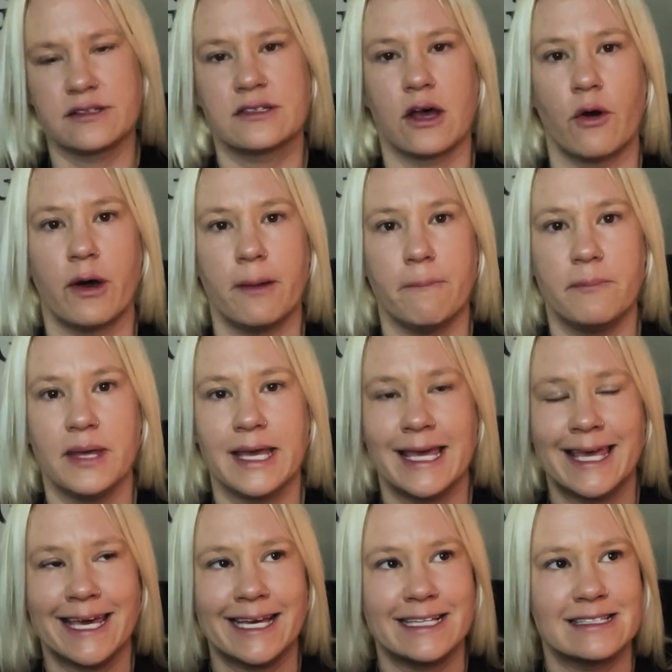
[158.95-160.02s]
So it
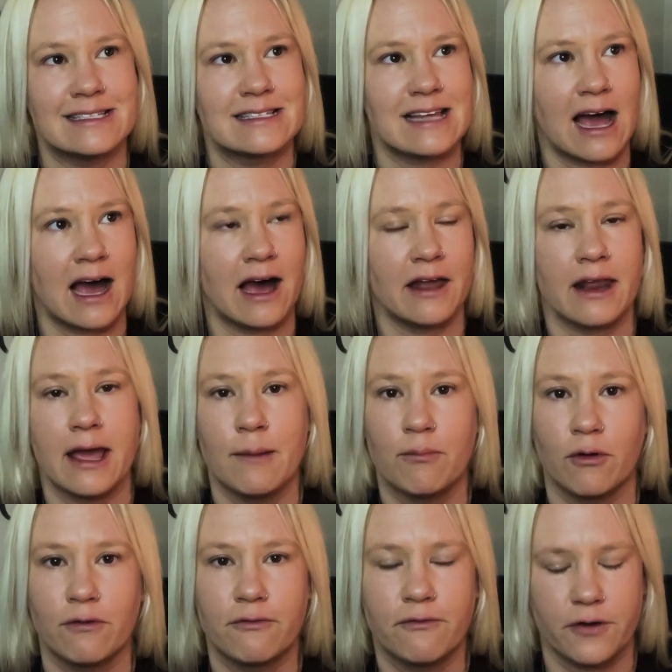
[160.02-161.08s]
begins on
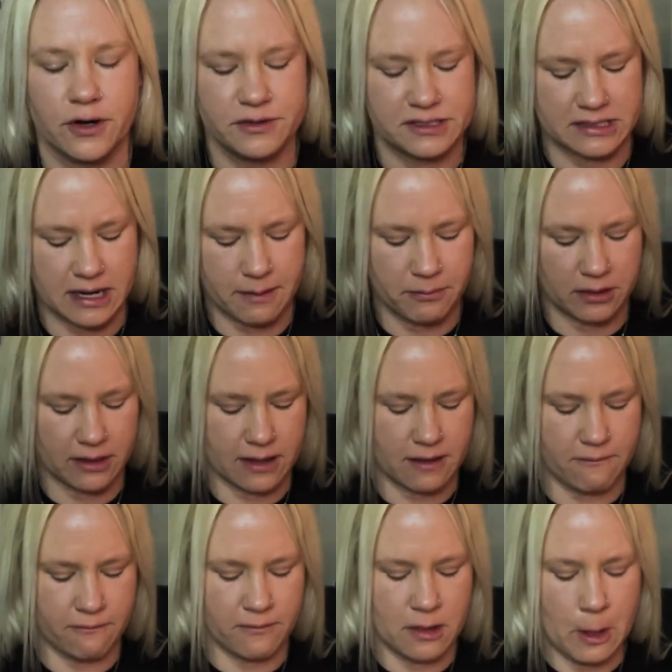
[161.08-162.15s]
April 1st, I
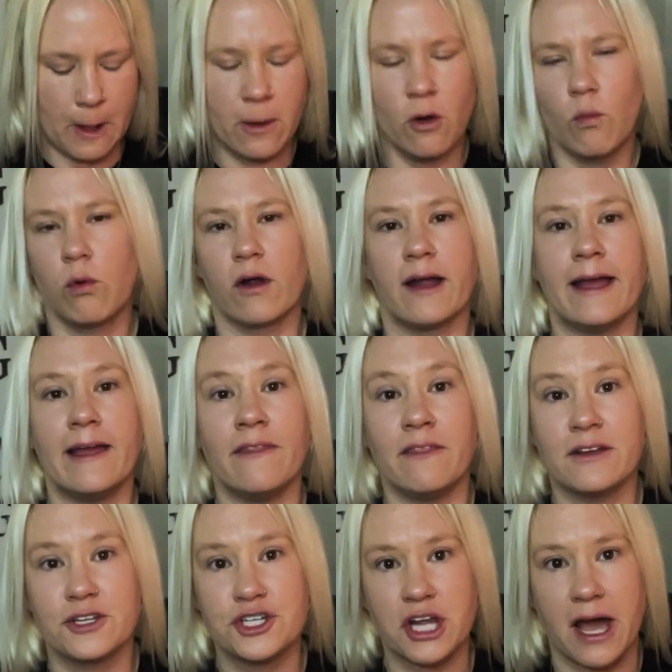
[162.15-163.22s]
believe. We're in
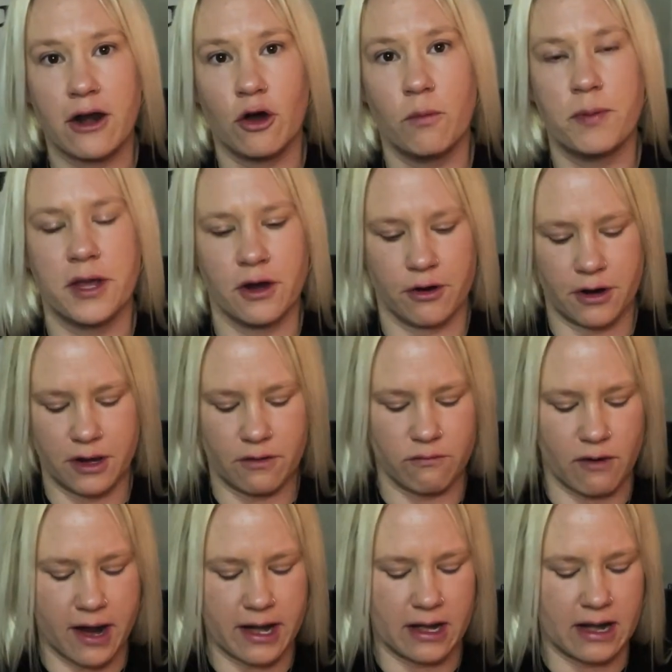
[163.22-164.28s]
the shadow period
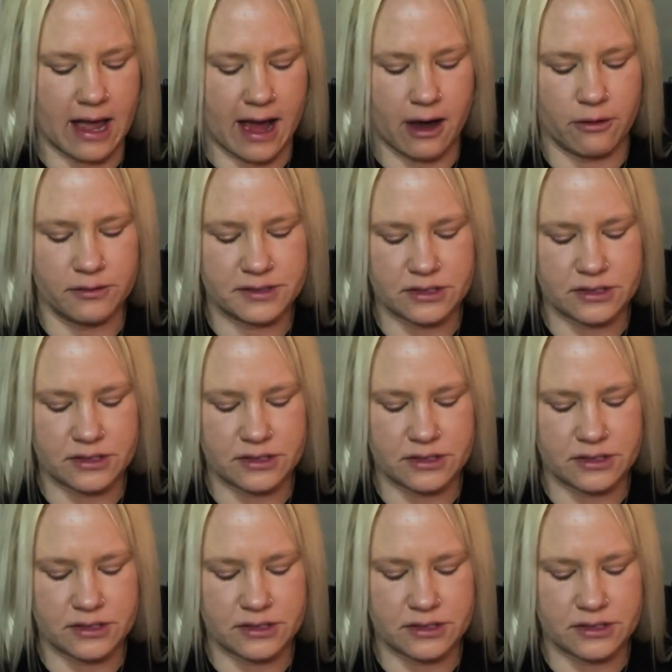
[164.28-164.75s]
right now.